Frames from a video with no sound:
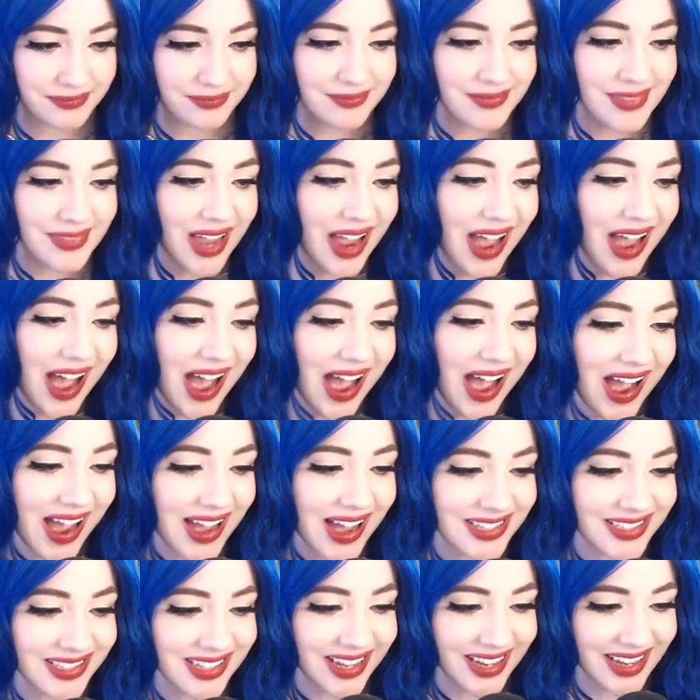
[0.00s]

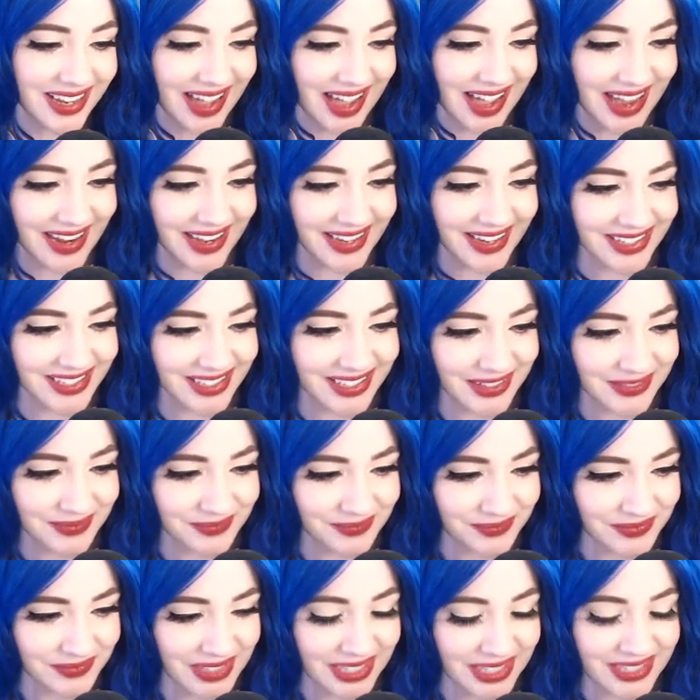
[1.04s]
Haha, Zug Addict.
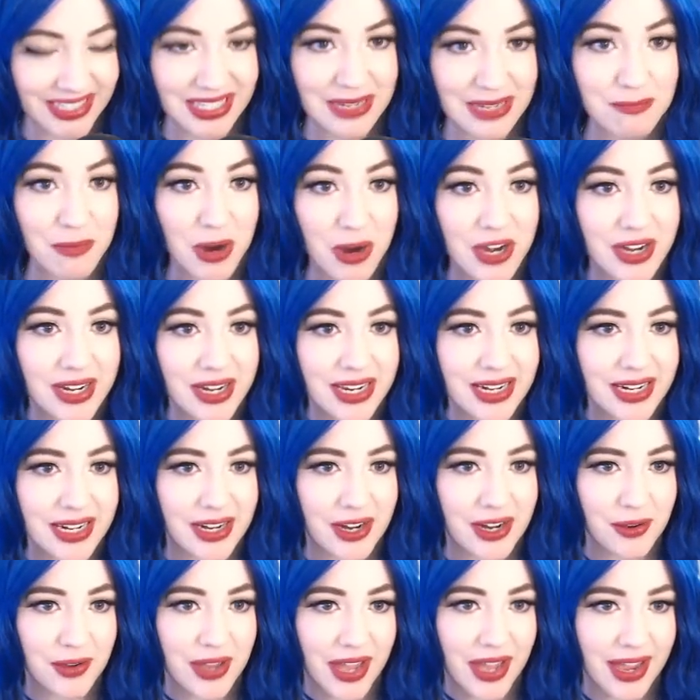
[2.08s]
And let's see, Martin Eden.
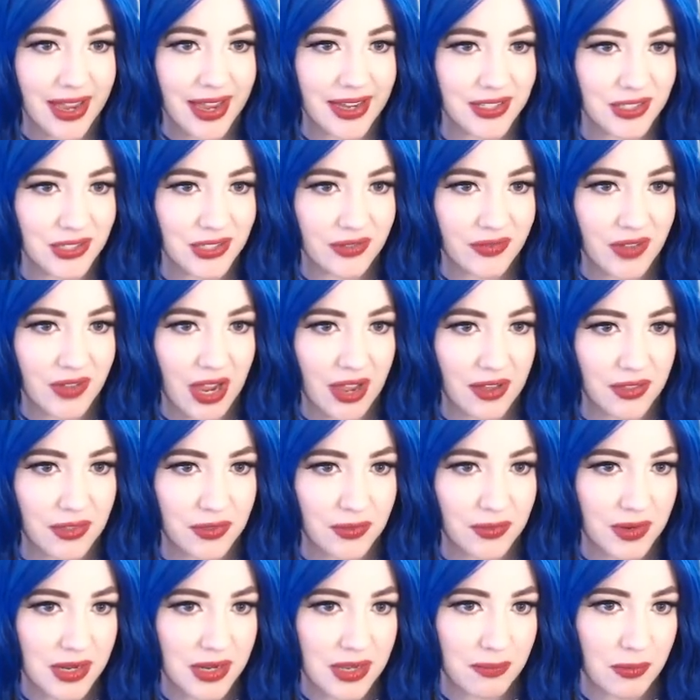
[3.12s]
Okay, so you've got
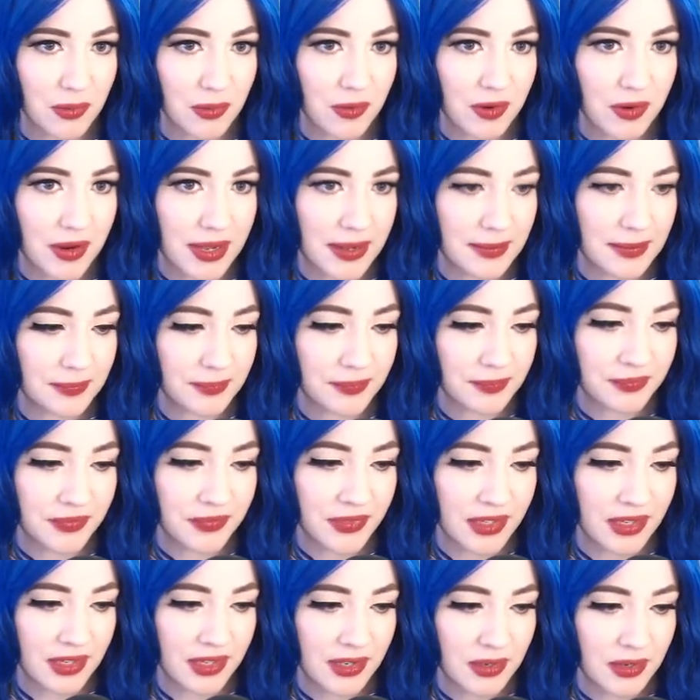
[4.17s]

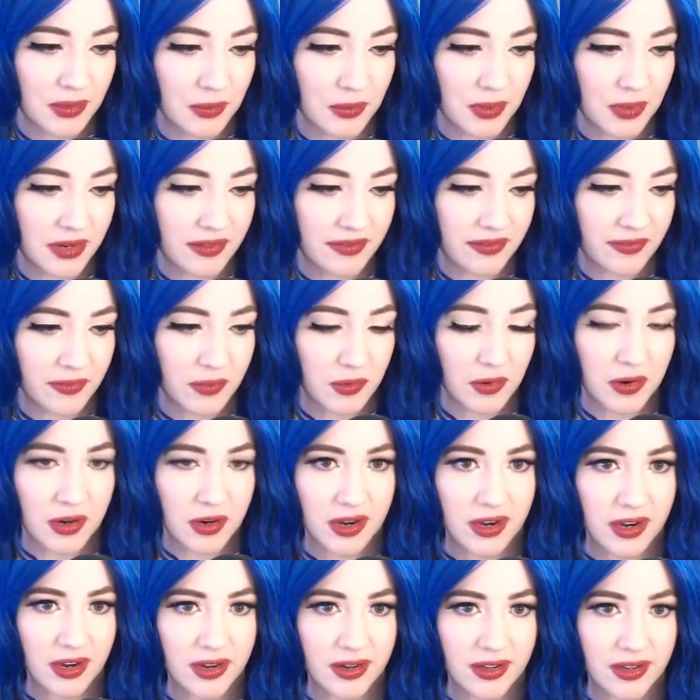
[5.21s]

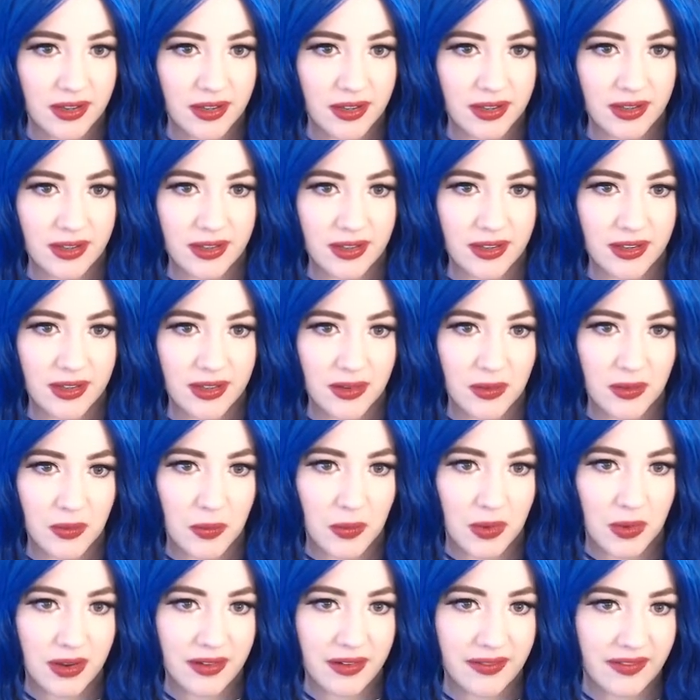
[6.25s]

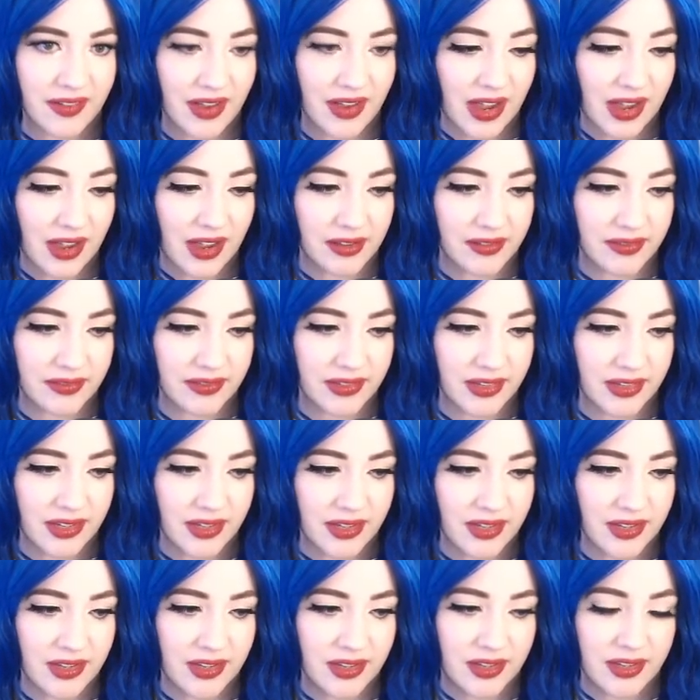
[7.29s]

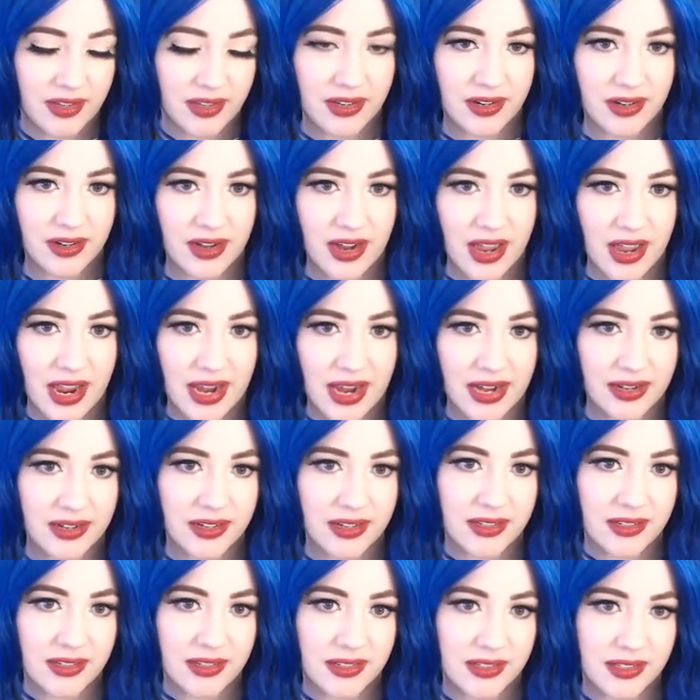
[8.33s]

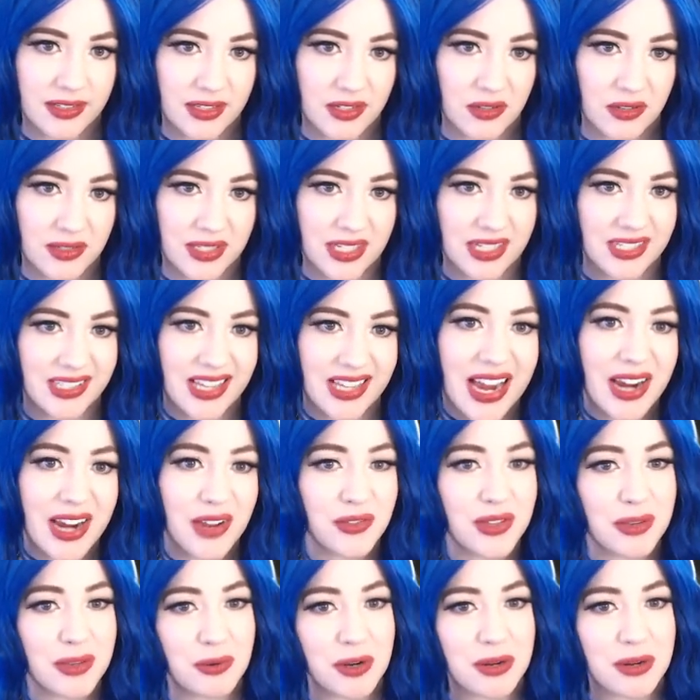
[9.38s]
3.1415926. I
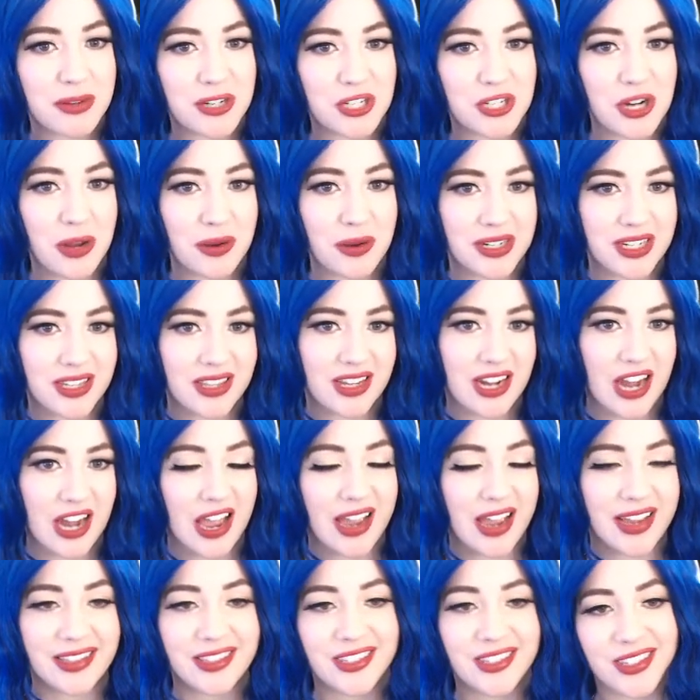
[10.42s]
only pretty much know it to the
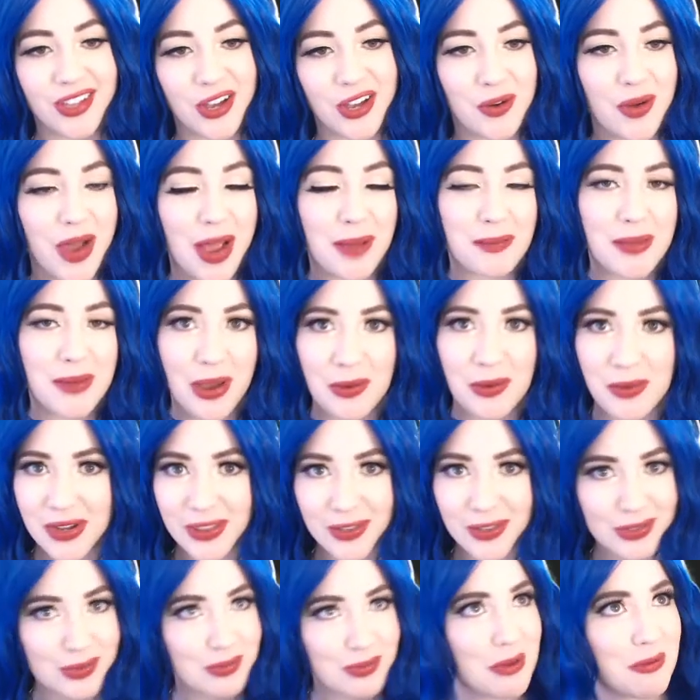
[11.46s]
9, so I'm not one of
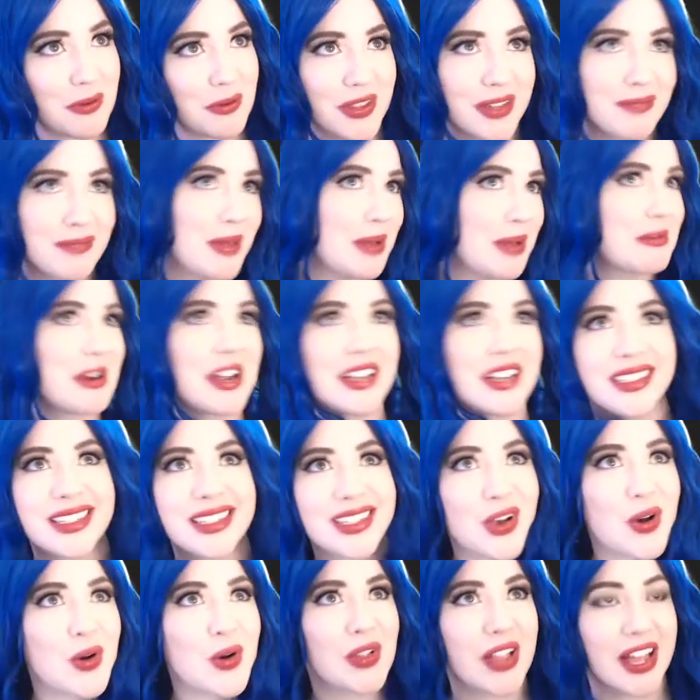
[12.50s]
those people that memorizes a
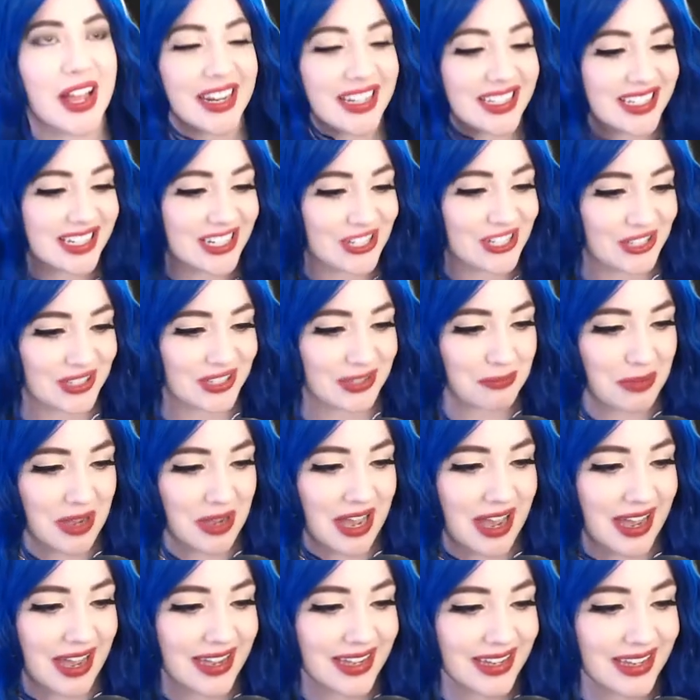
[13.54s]
whole lot of digits of pi.